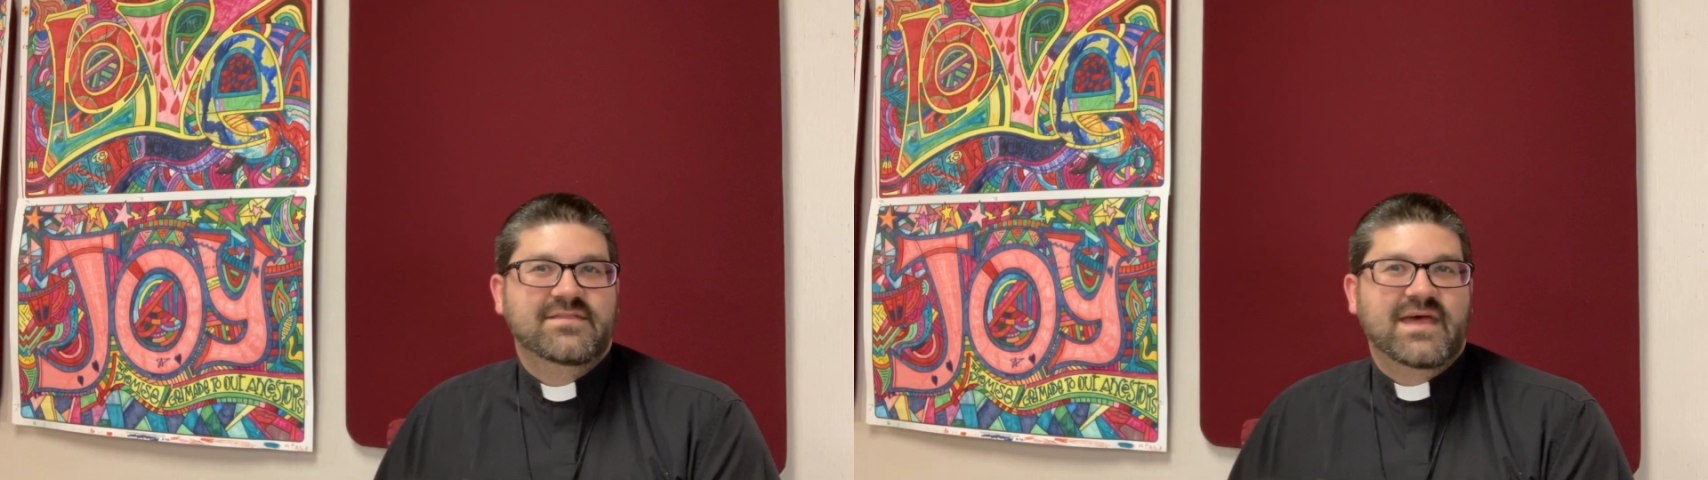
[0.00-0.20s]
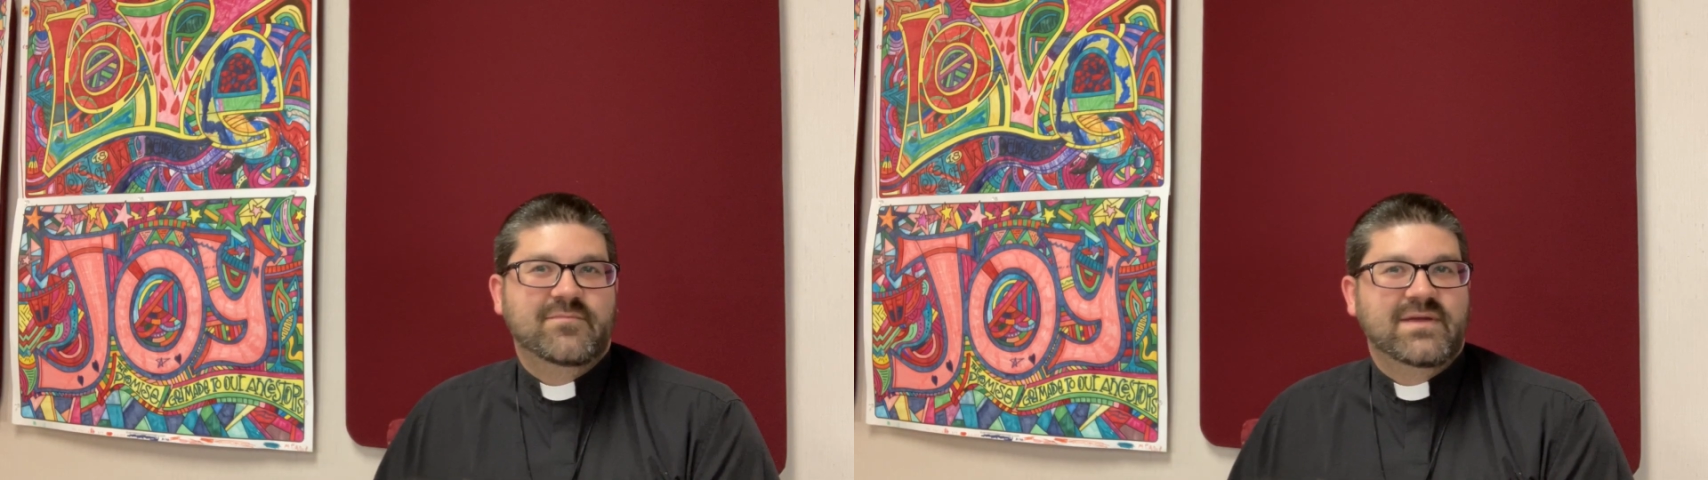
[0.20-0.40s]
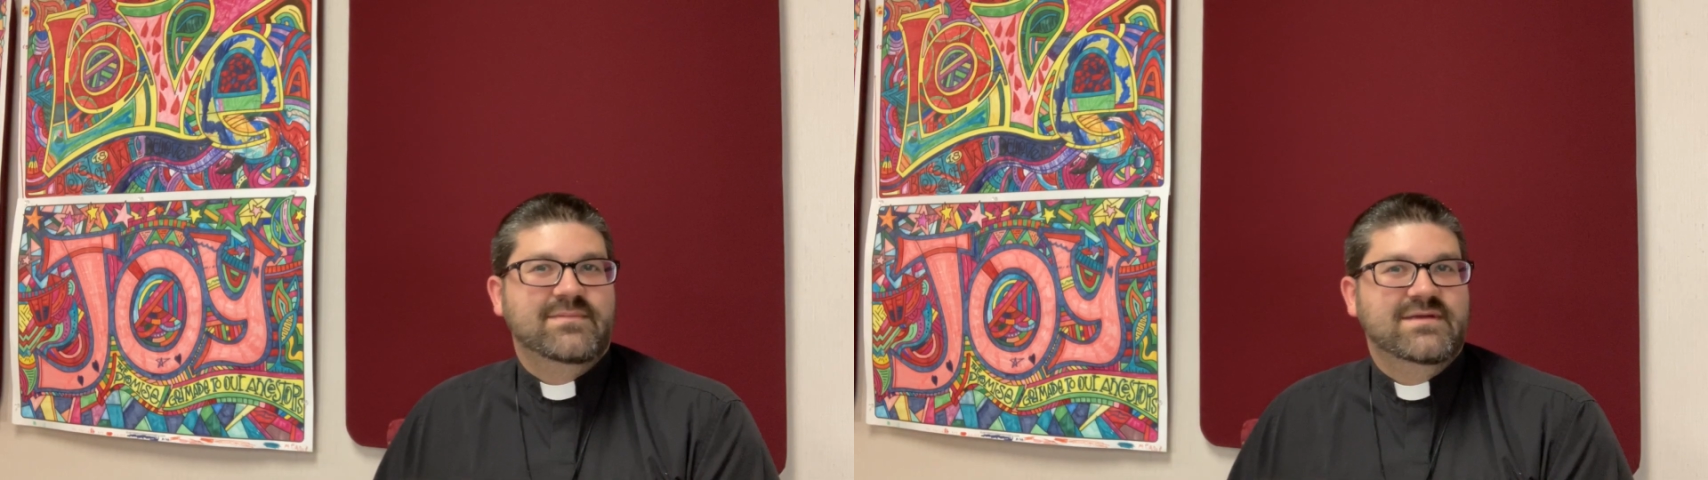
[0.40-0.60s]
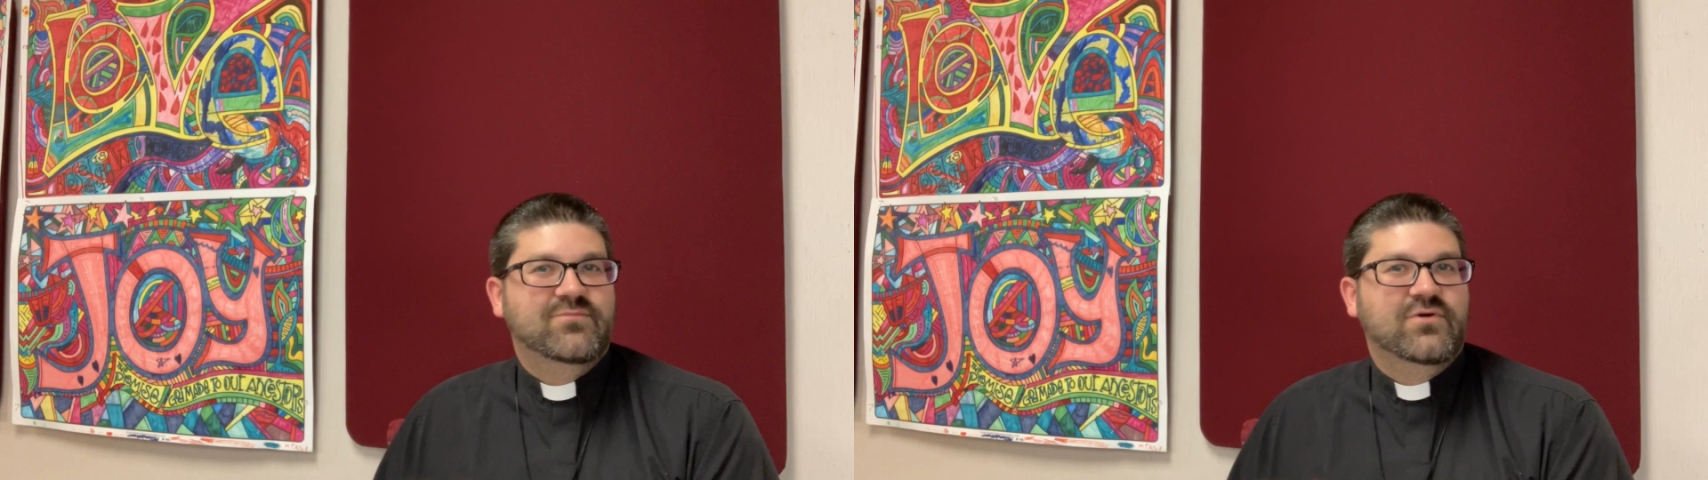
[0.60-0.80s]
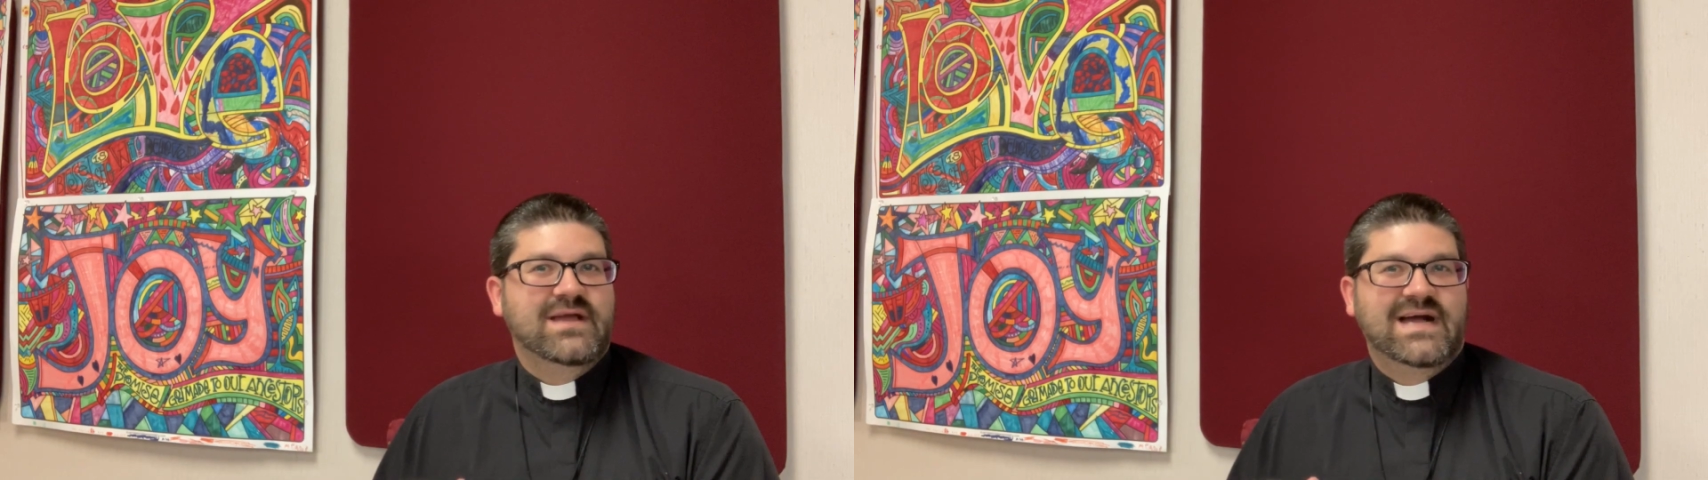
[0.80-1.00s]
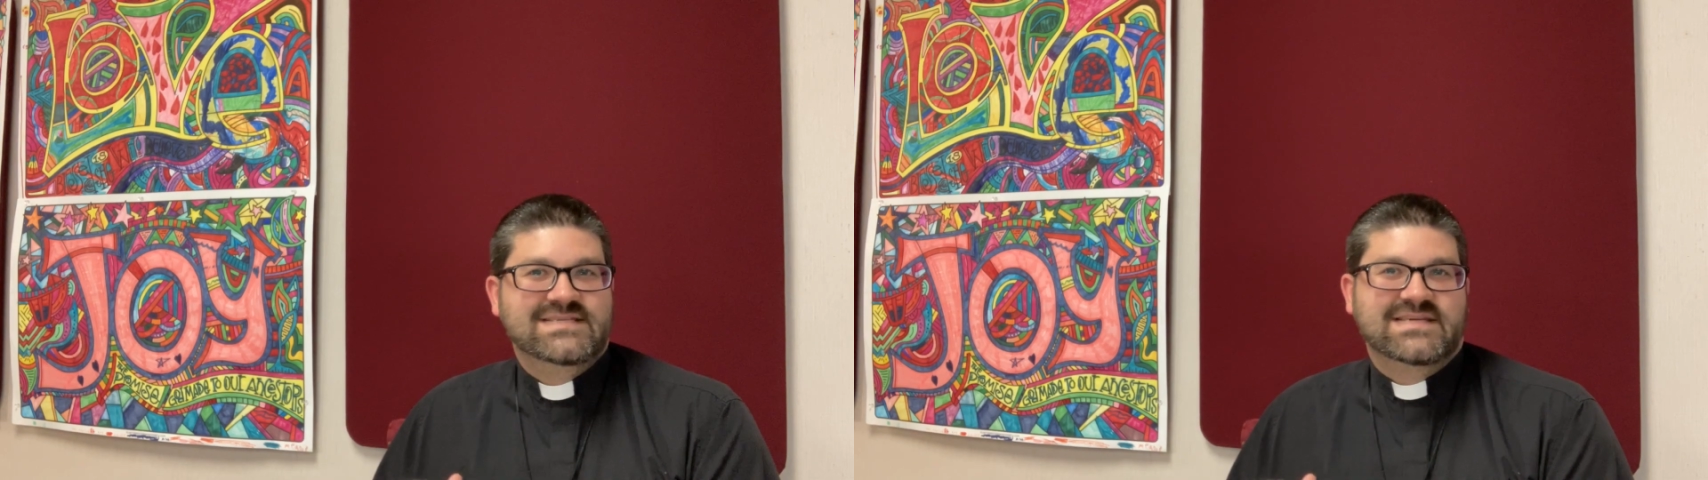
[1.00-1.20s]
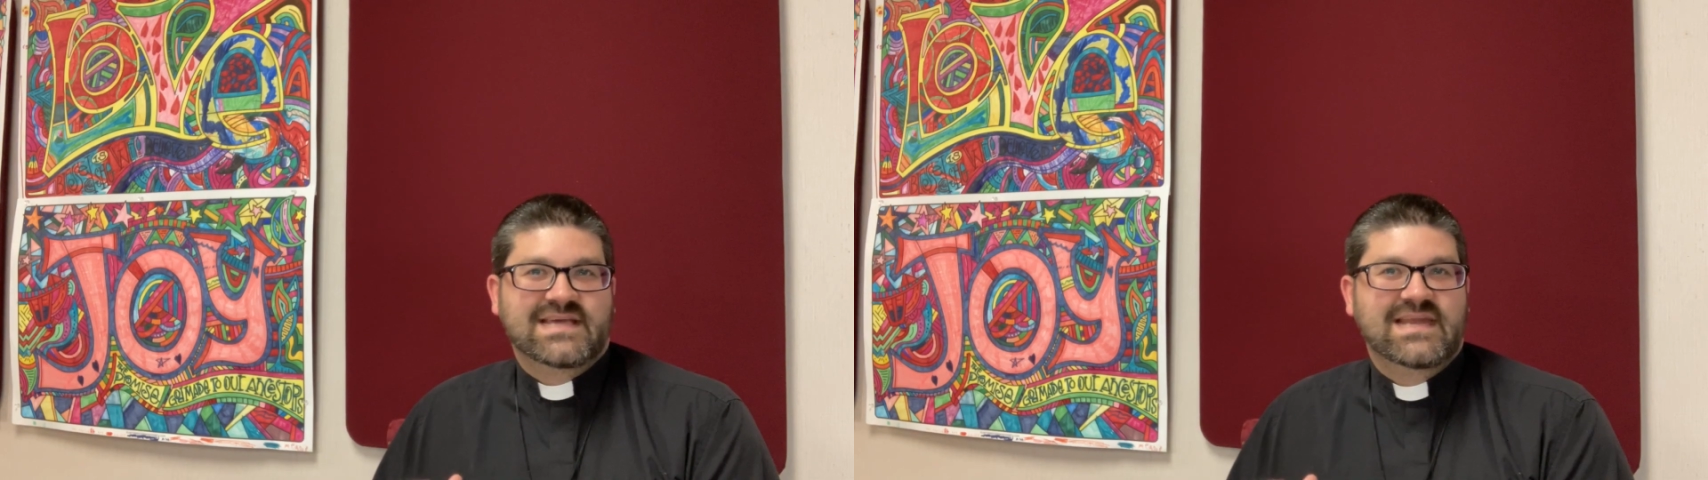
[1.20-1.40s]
that baby boy Isaac